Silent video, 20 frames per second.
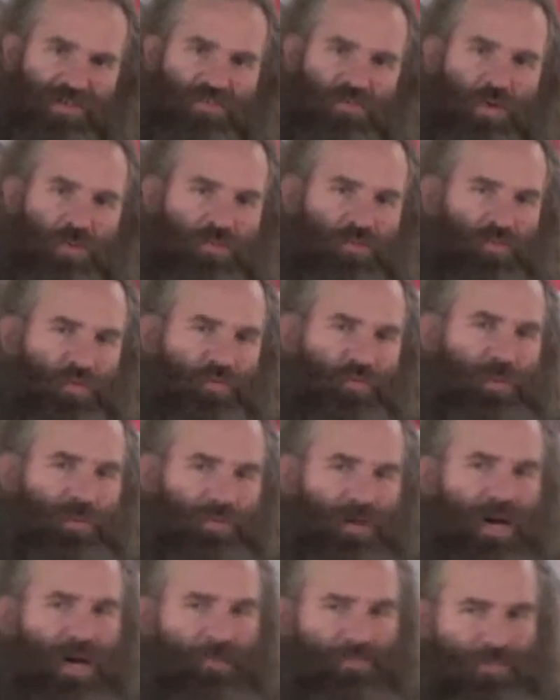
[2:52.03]
Trump is wants to be
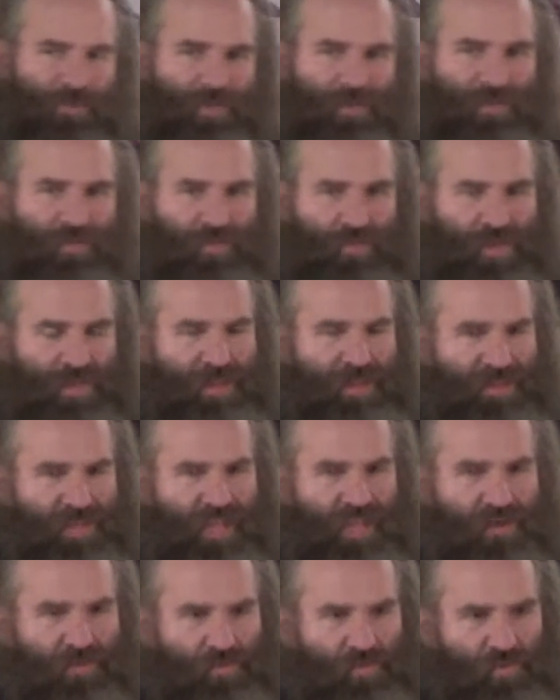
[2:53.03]
popular. So I think
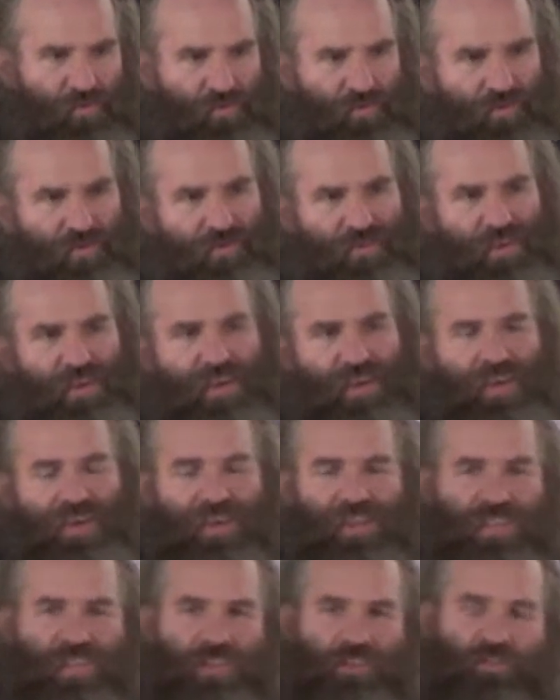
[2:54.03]
Ted Cruz,
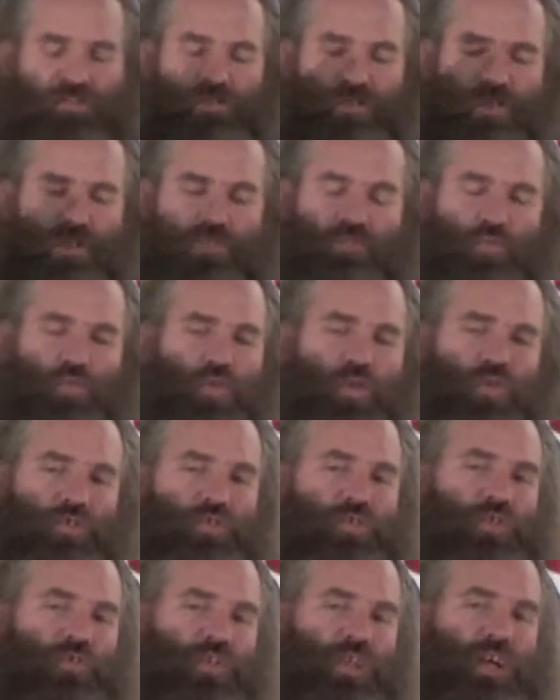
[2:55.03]
it just gets
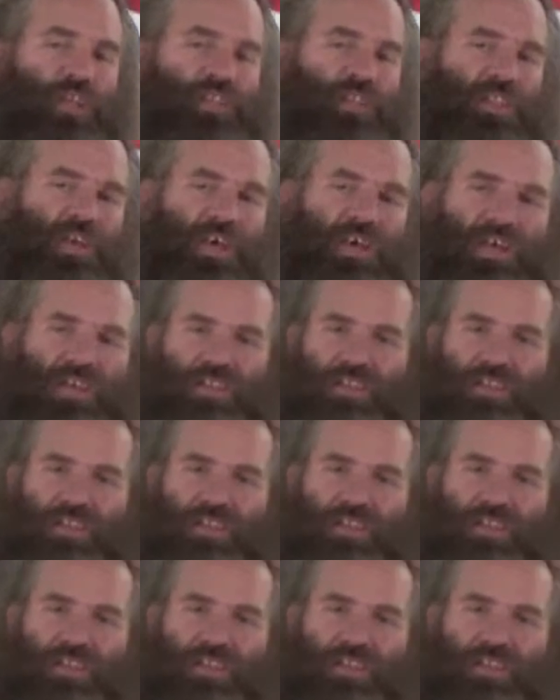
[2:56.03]
worse going down the line.